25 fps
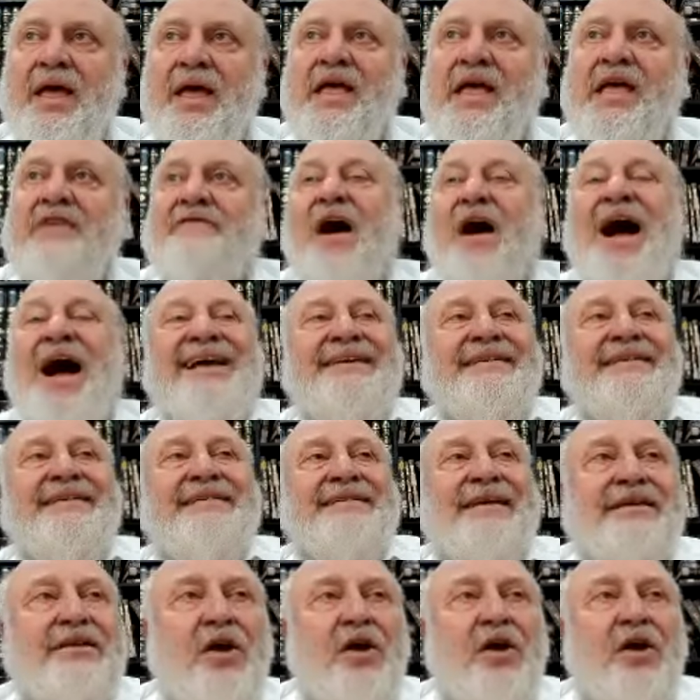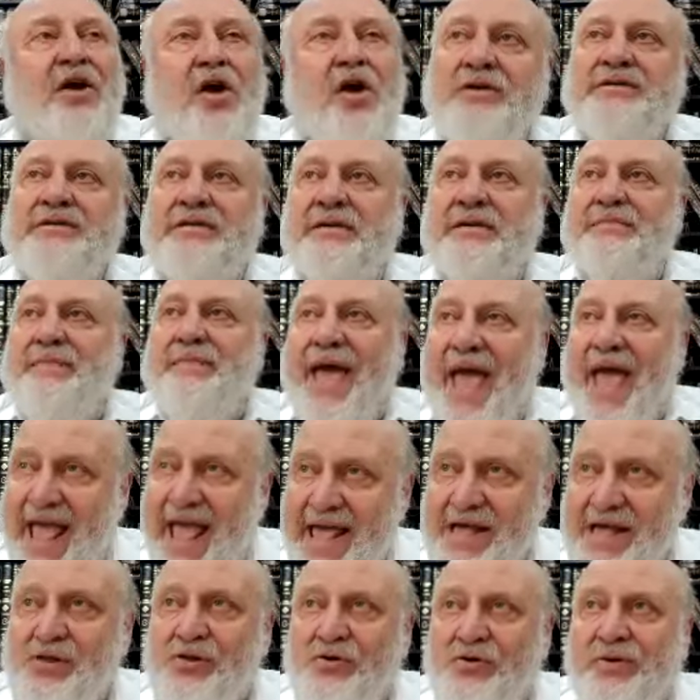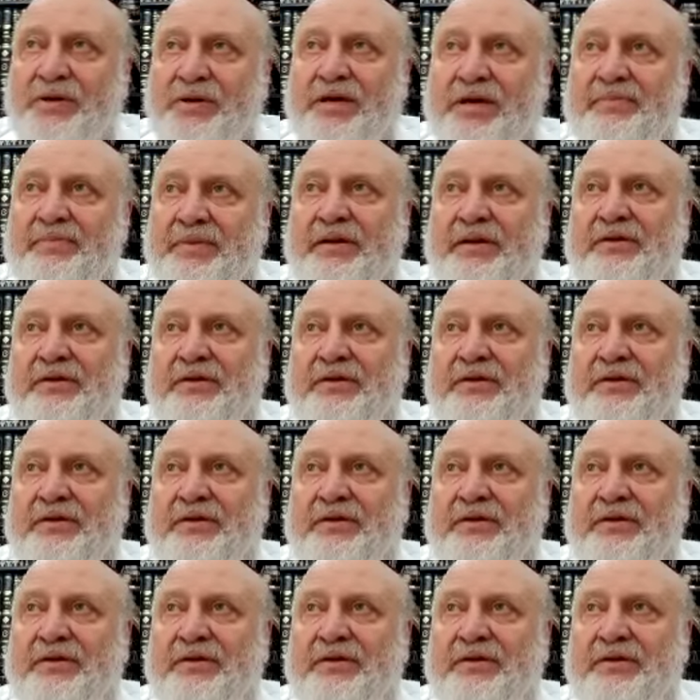If I said nechosim elu, it can be